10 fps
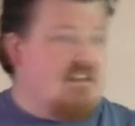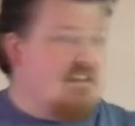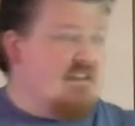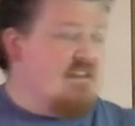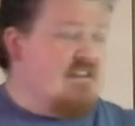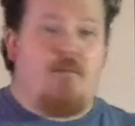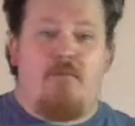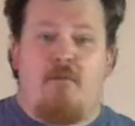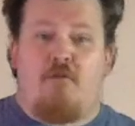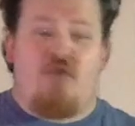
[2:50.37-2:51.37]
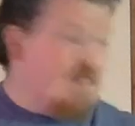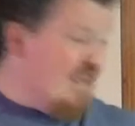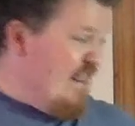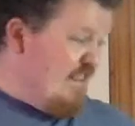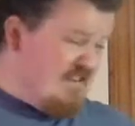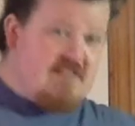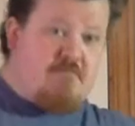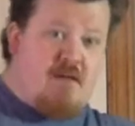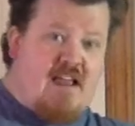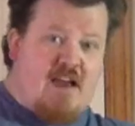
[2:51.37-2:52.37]
because I'm in my room. This is
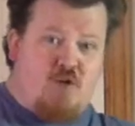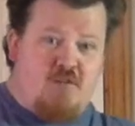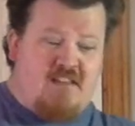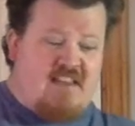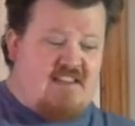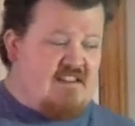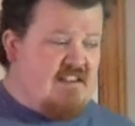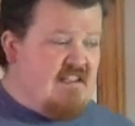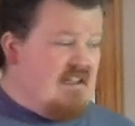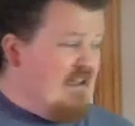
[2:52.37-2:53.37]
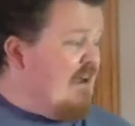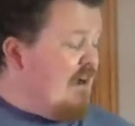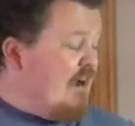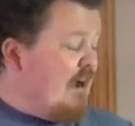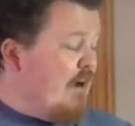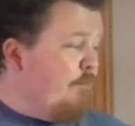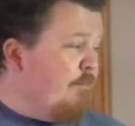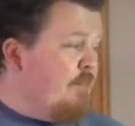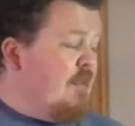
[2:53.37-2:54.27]
my actual desk. Um,